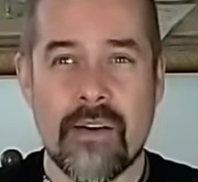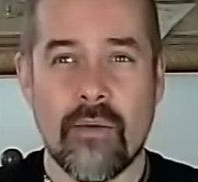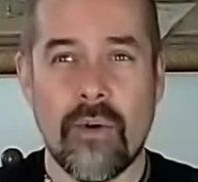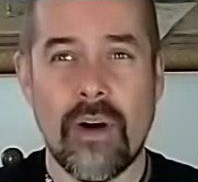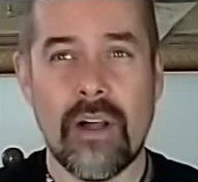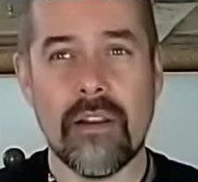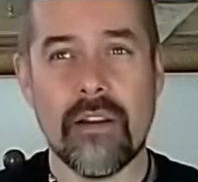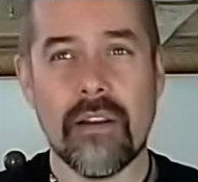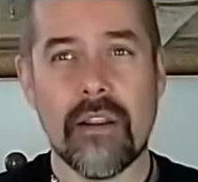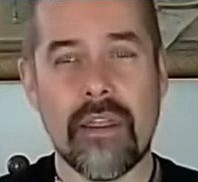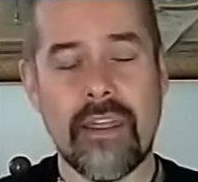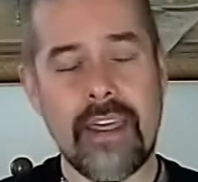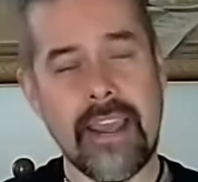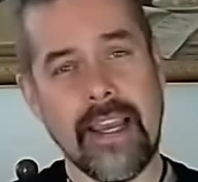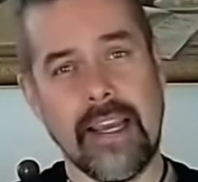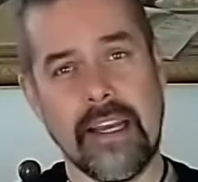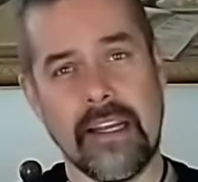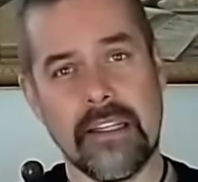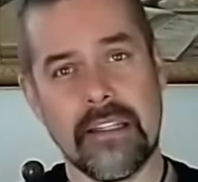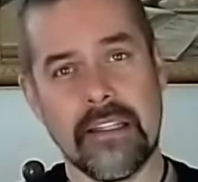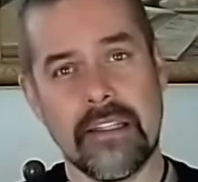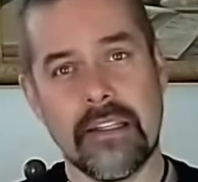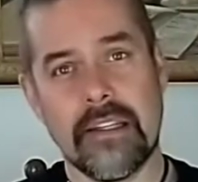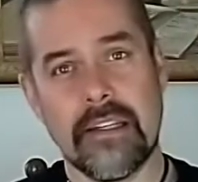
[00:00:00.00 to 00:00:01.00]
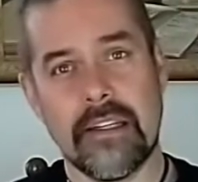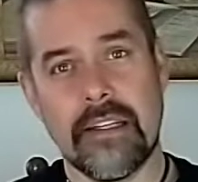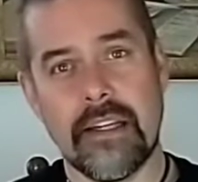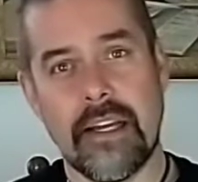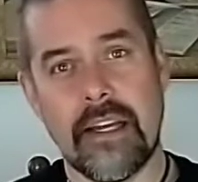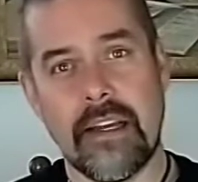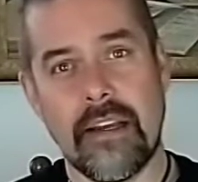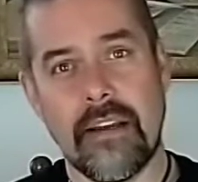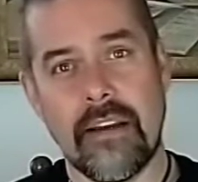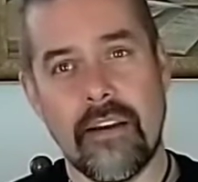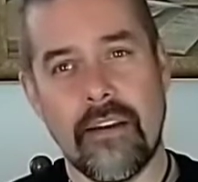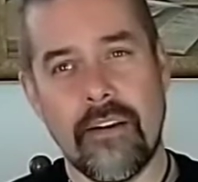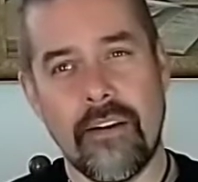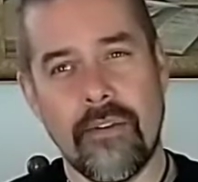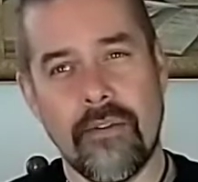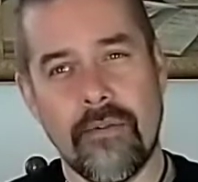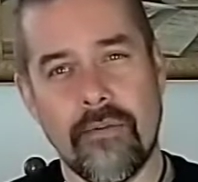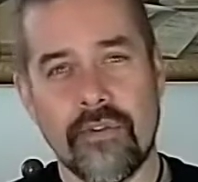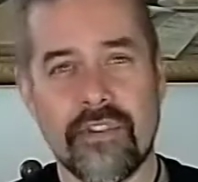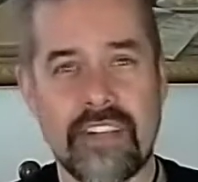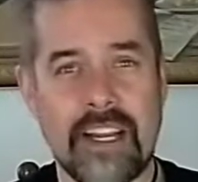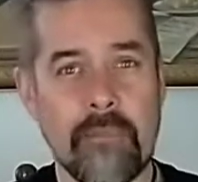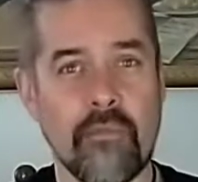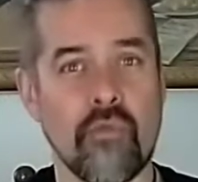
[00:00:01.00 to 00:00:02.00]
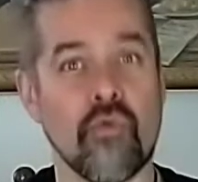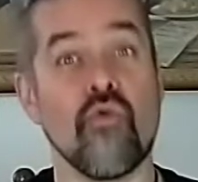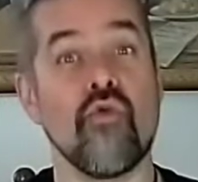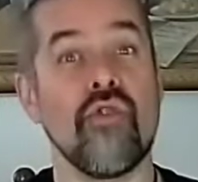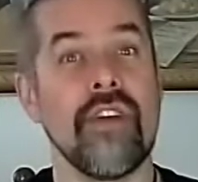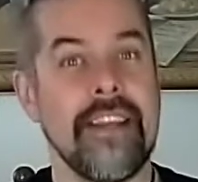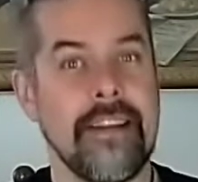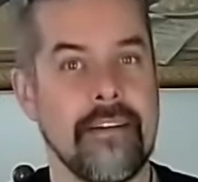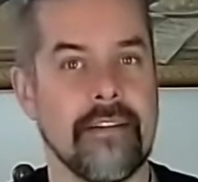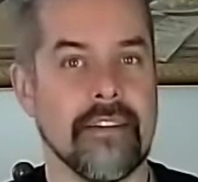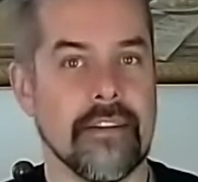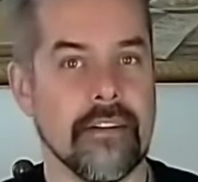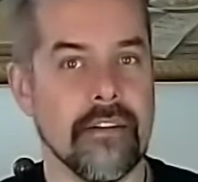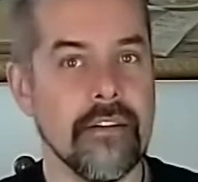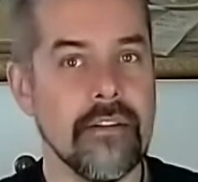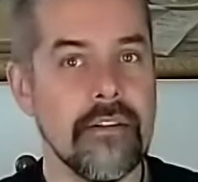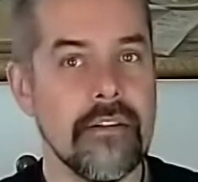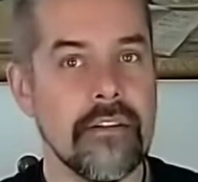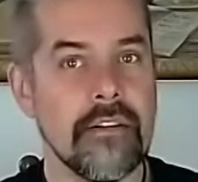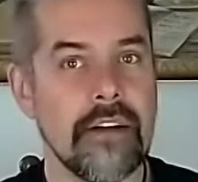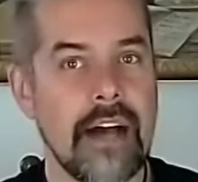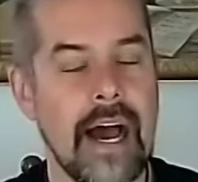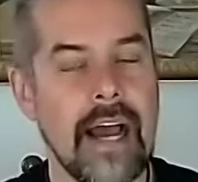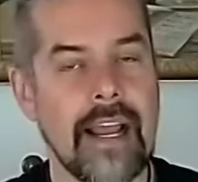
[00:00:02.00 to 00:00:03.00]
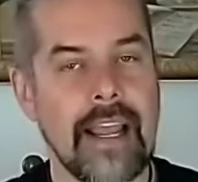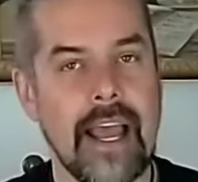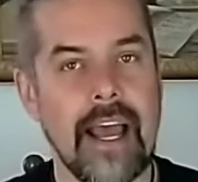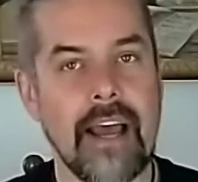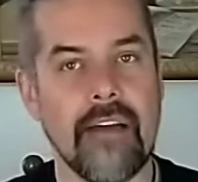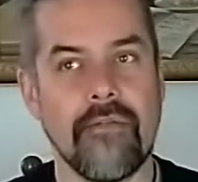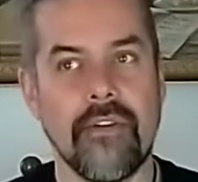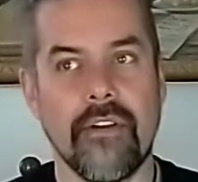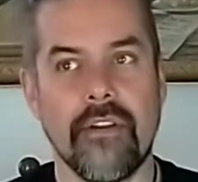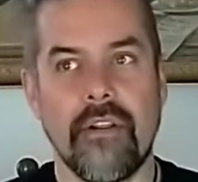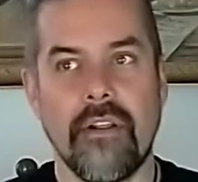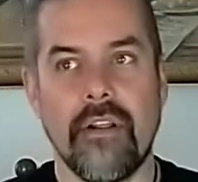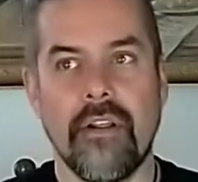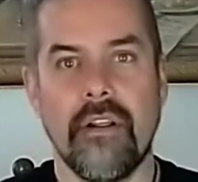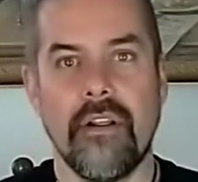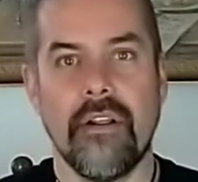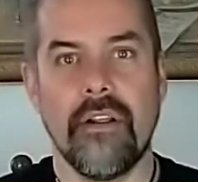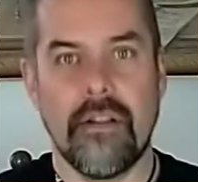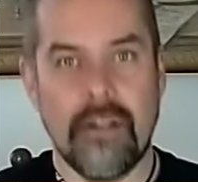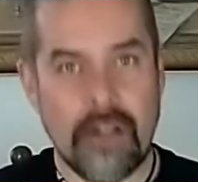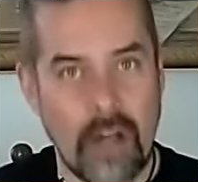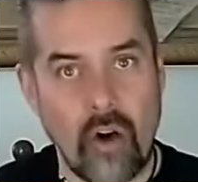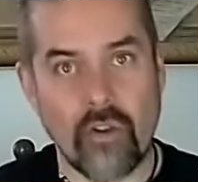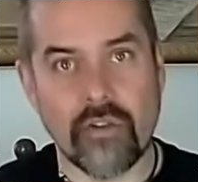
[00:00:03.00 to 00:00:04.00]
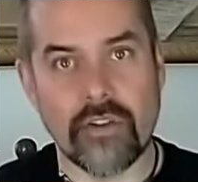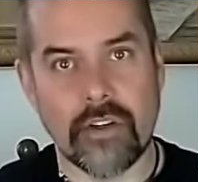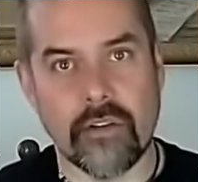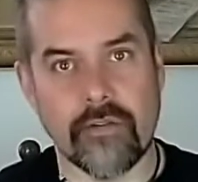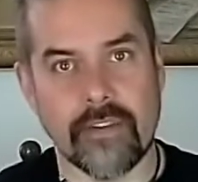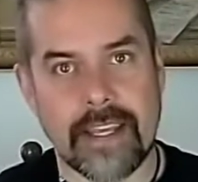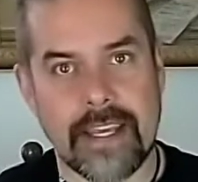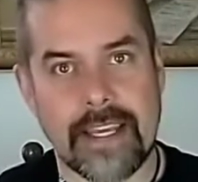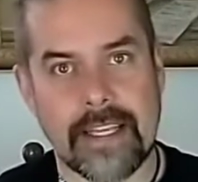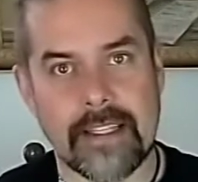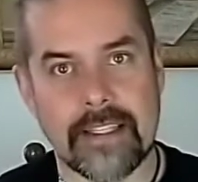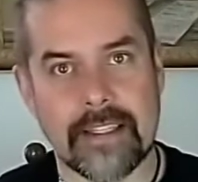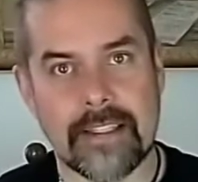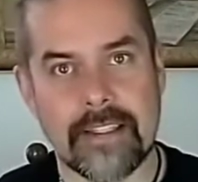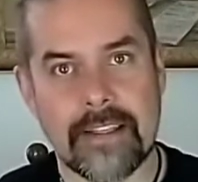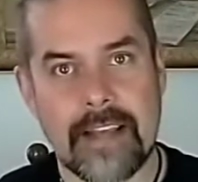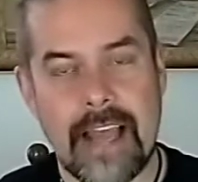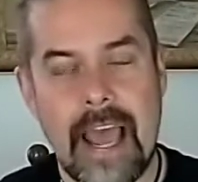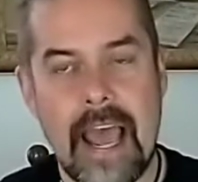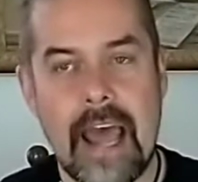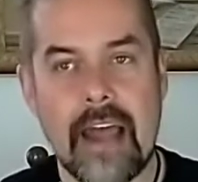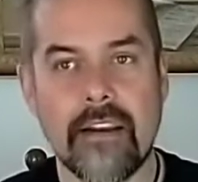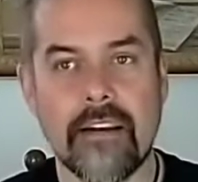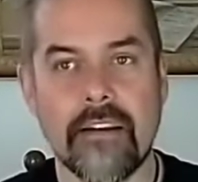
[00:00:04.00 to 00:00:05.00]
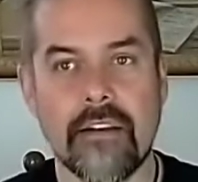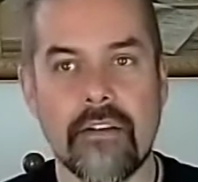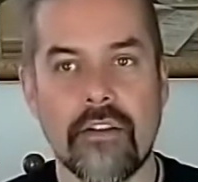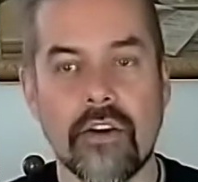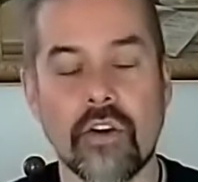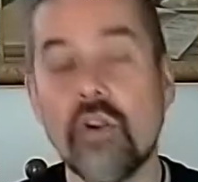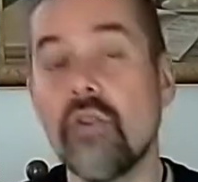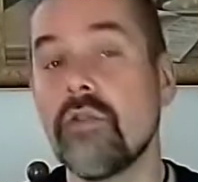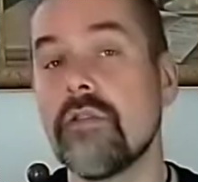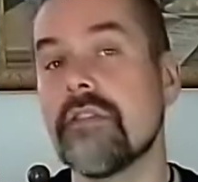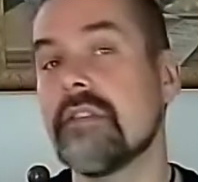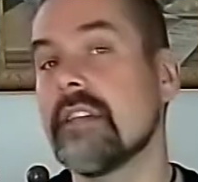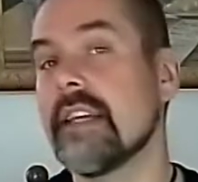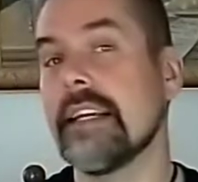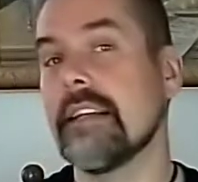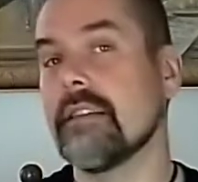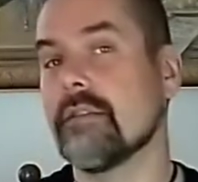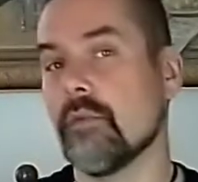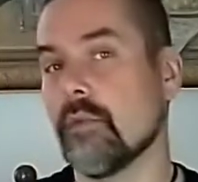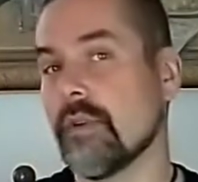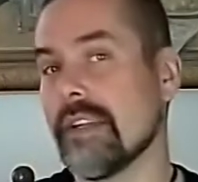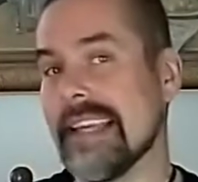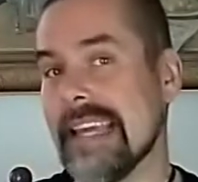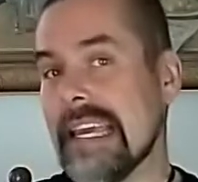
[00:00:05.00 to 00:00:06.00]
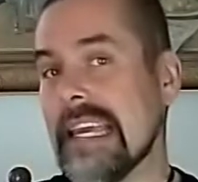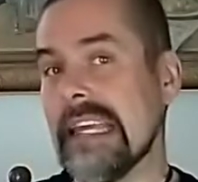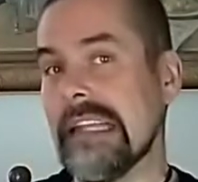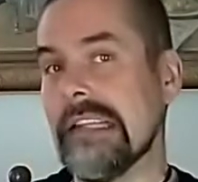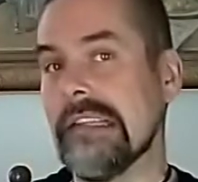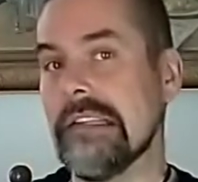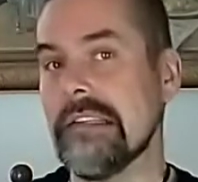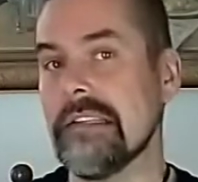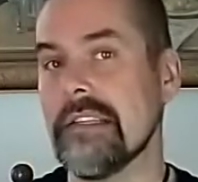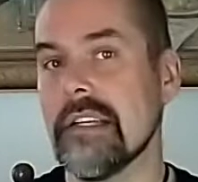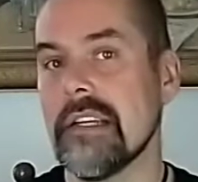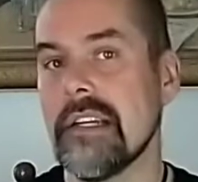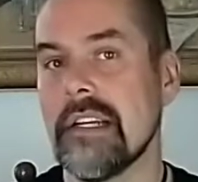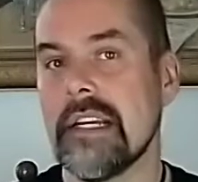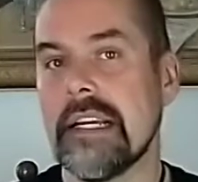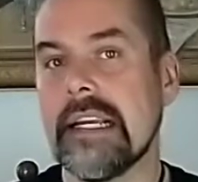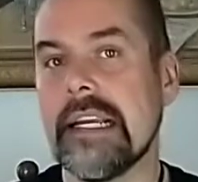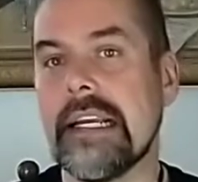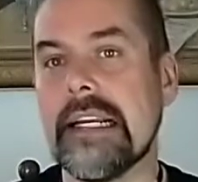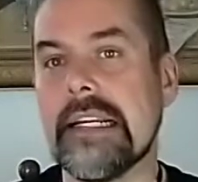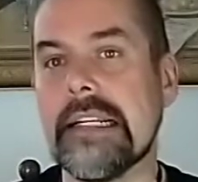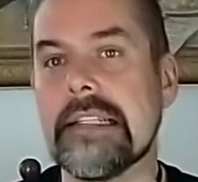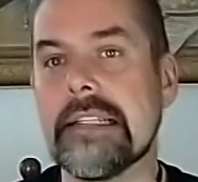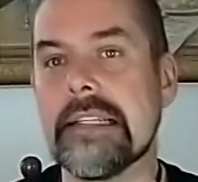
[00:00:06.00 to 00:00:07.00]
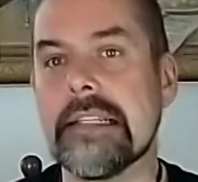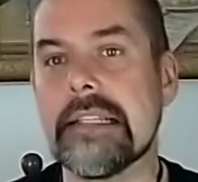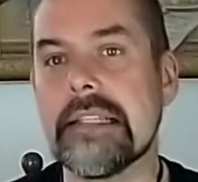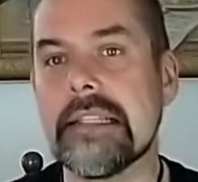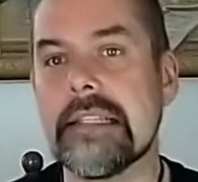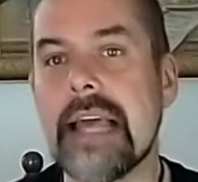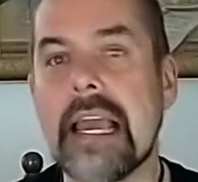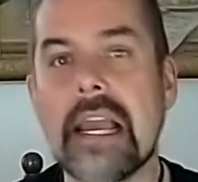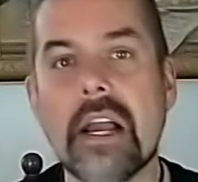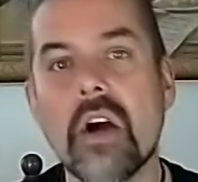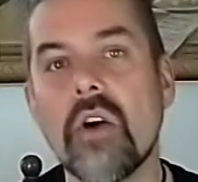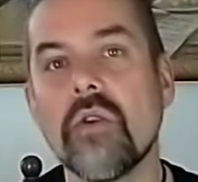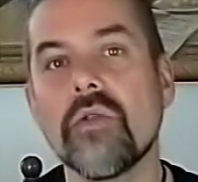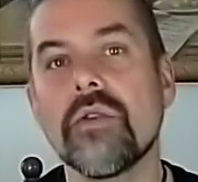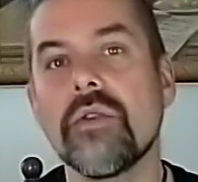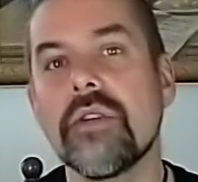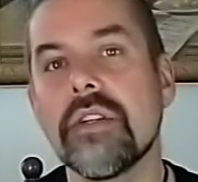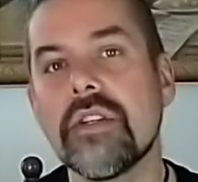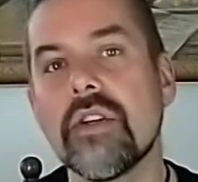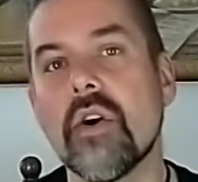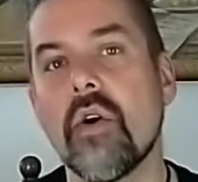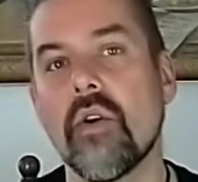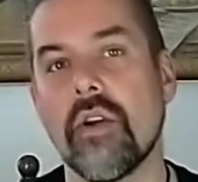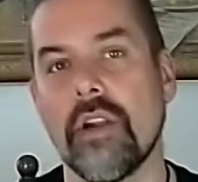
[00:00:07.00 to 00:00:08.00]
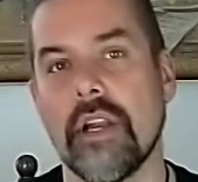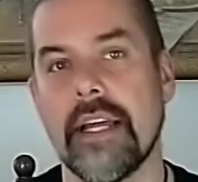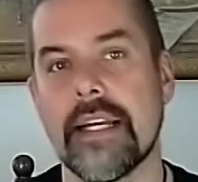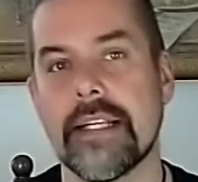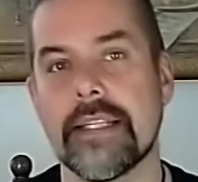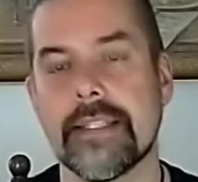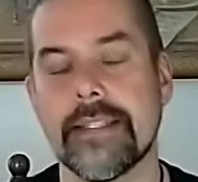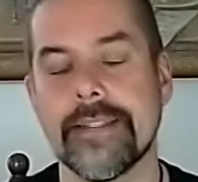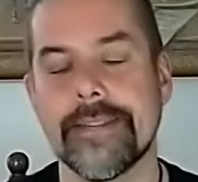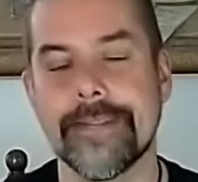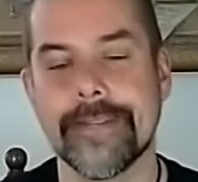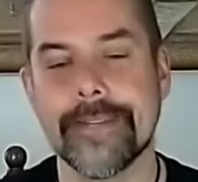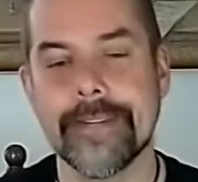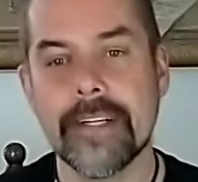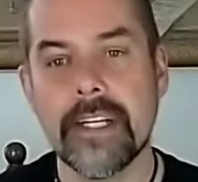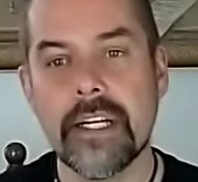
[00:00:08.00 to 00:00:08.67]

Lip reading: Well, the thing is, for some reason, I have a lot of kids. And the good thing with kids is they go to the toilet